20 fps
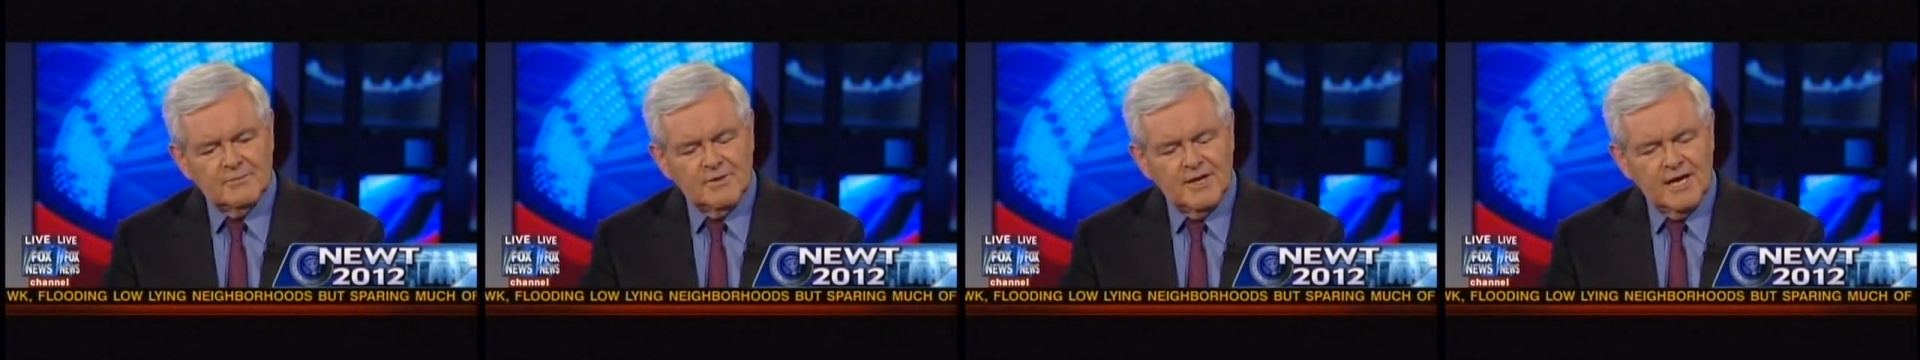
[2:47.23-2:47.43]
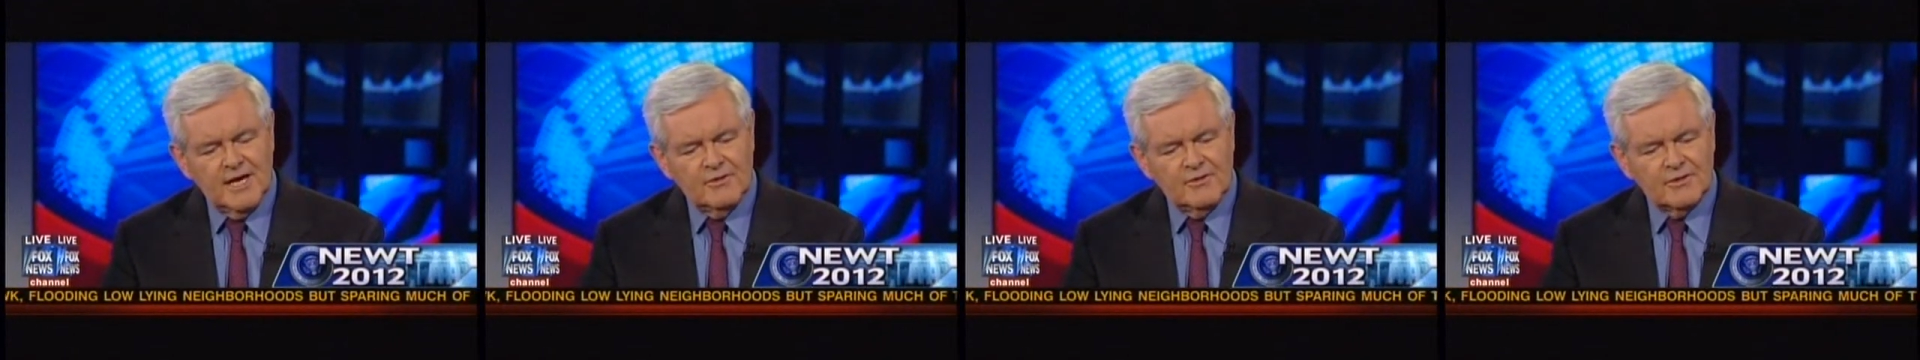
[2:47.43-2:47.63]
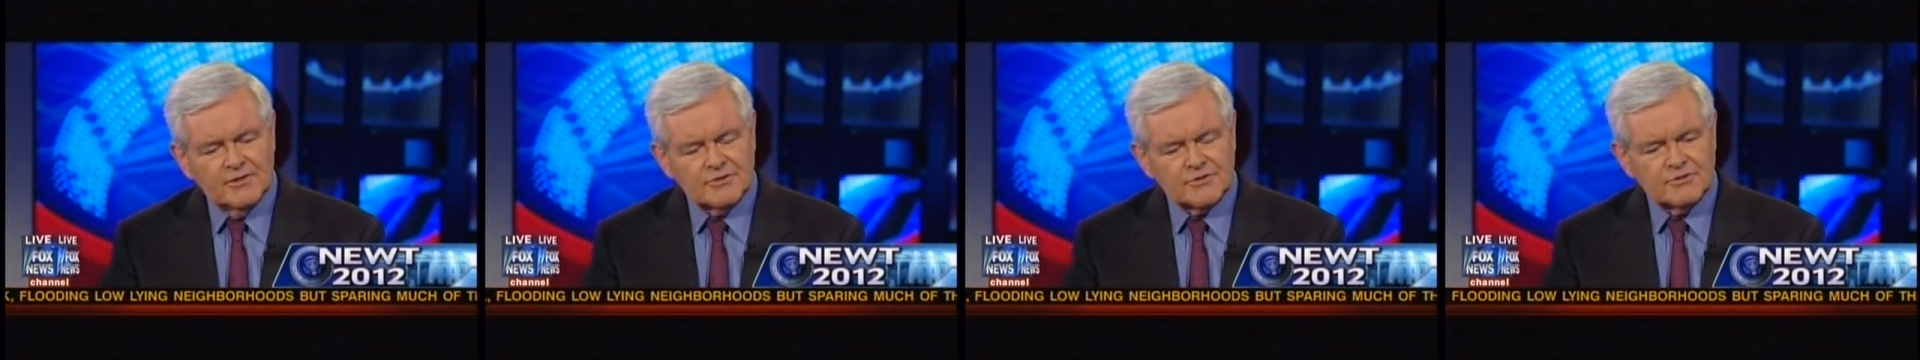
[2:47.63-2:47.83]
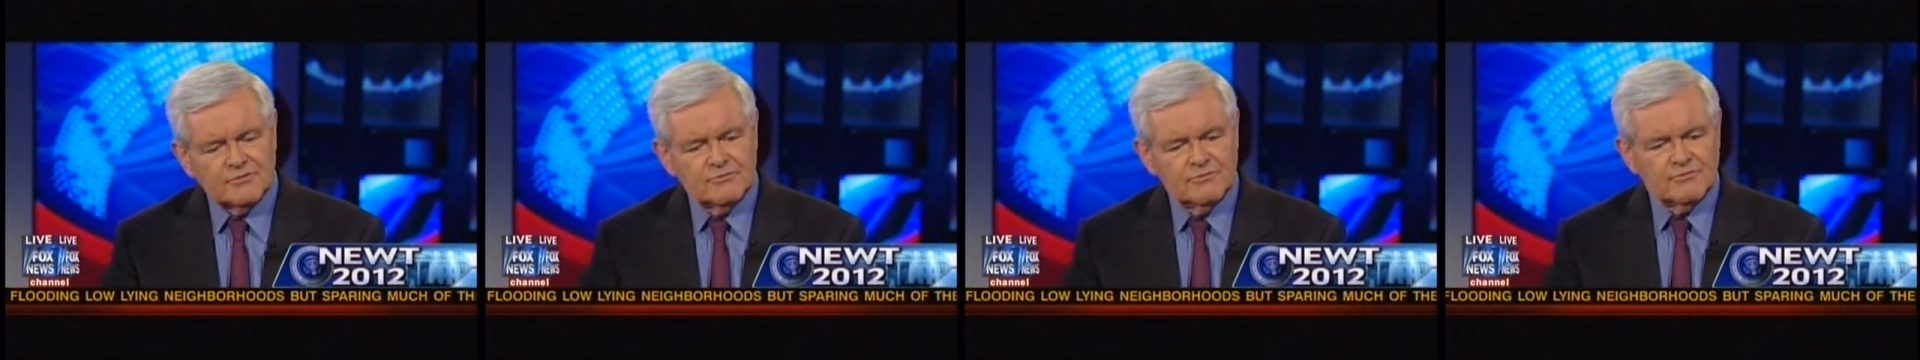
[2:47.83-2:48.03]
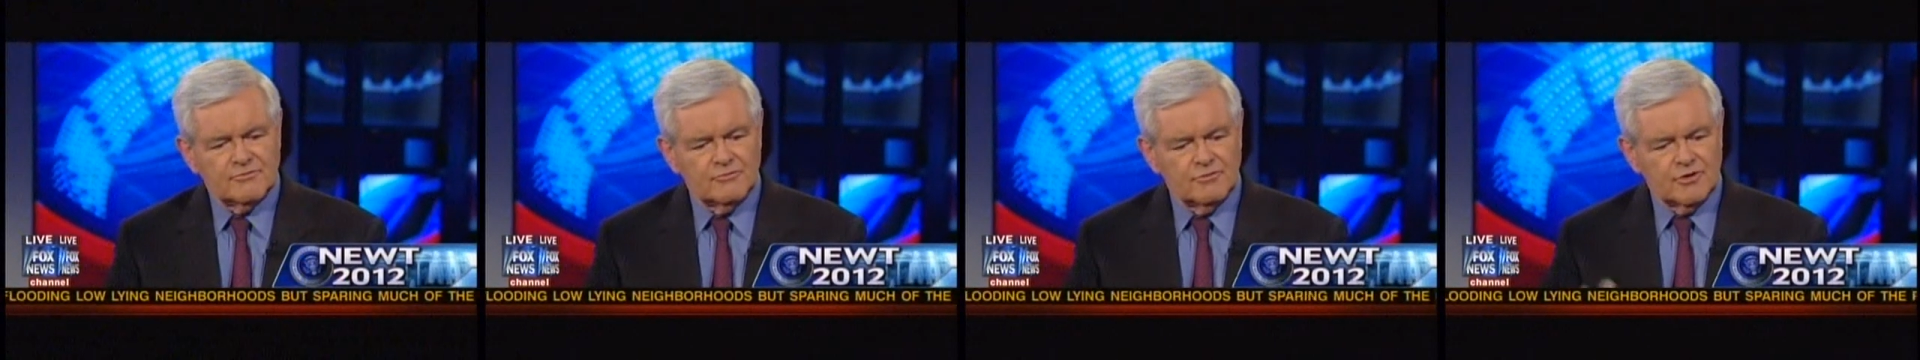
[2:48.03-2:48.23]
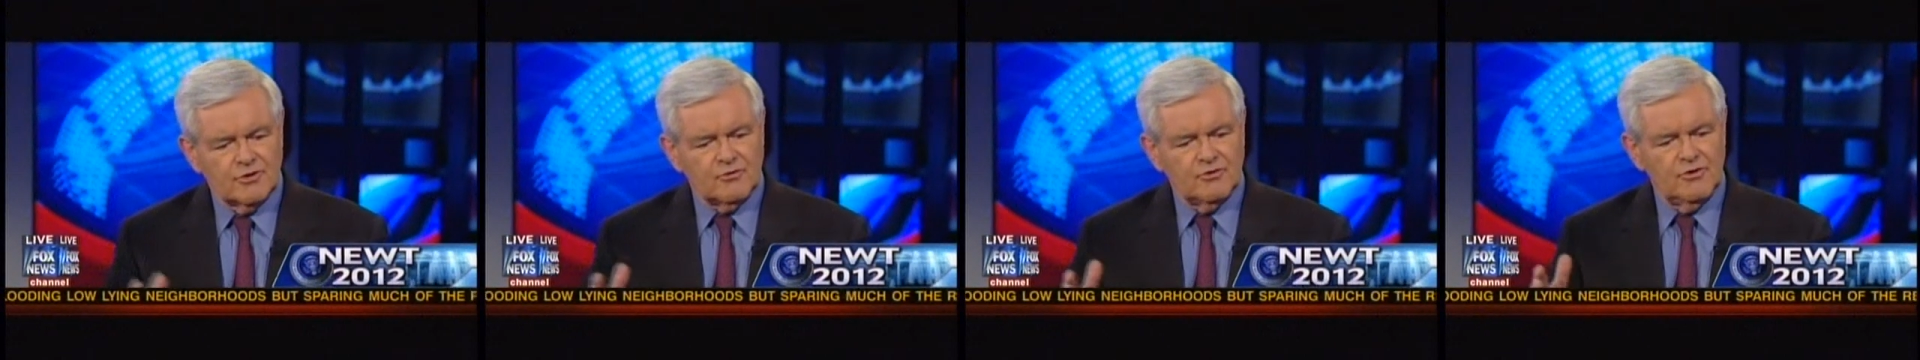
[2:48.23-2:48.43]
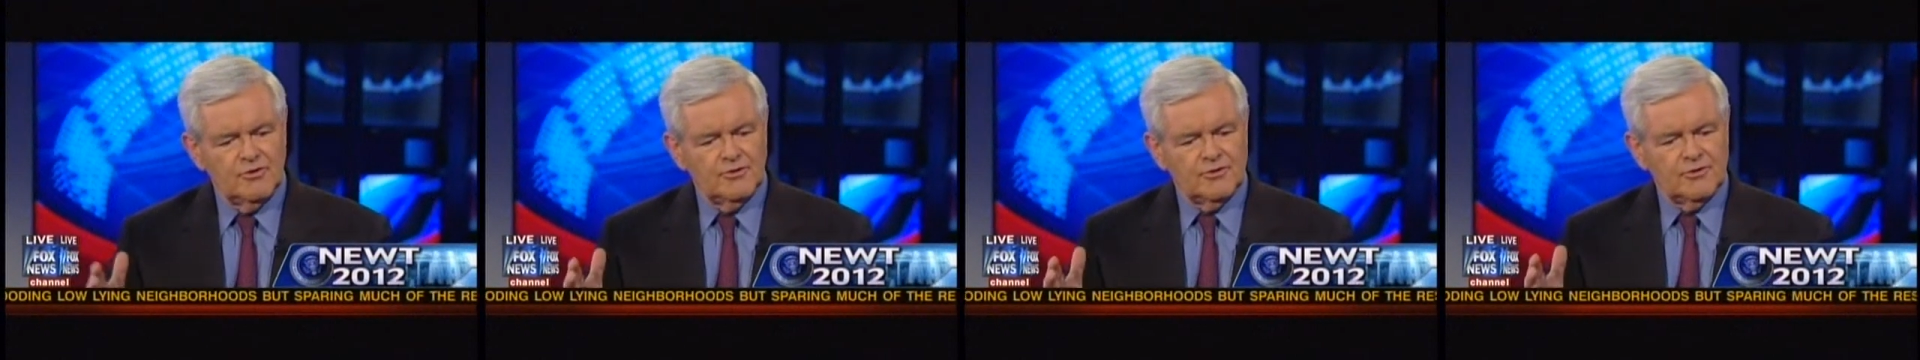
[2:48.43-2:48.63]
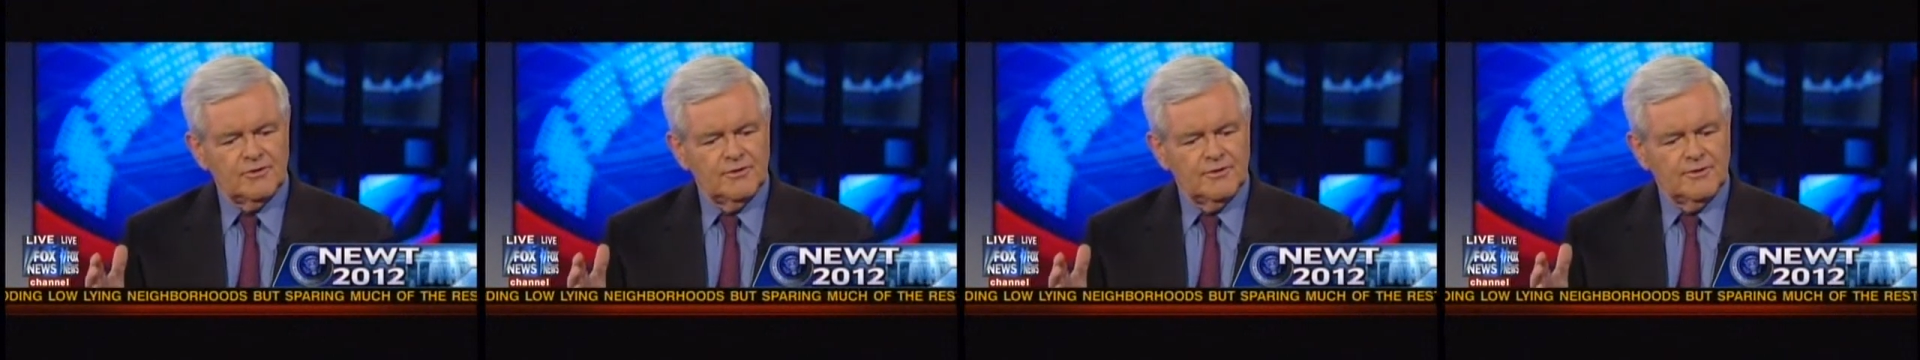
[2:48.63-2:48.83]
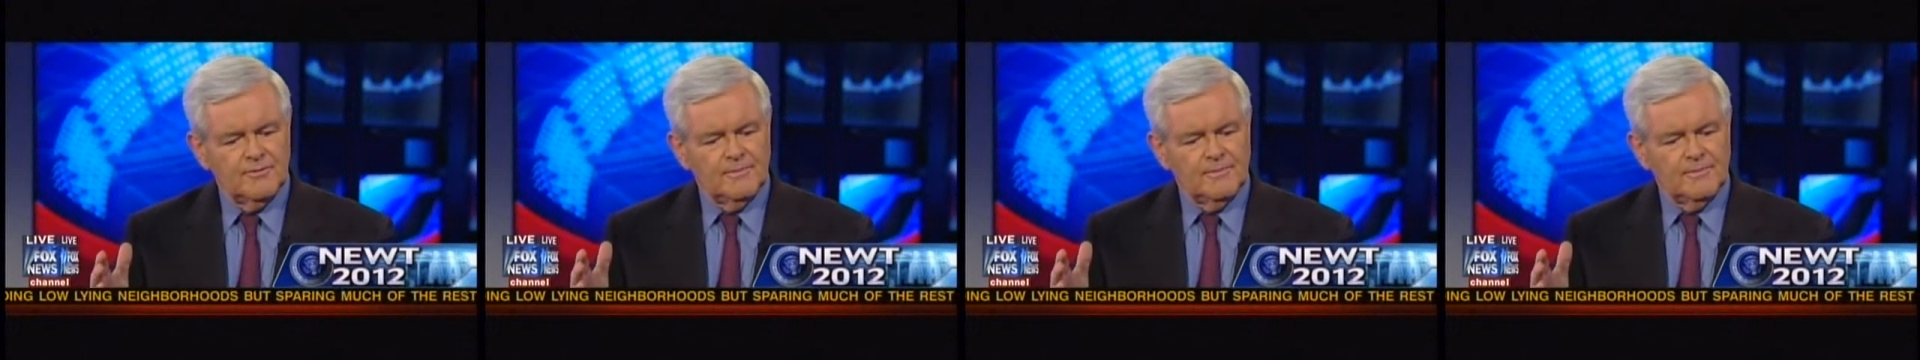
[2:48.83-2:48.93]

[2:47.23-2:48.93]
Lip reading: now is to recruit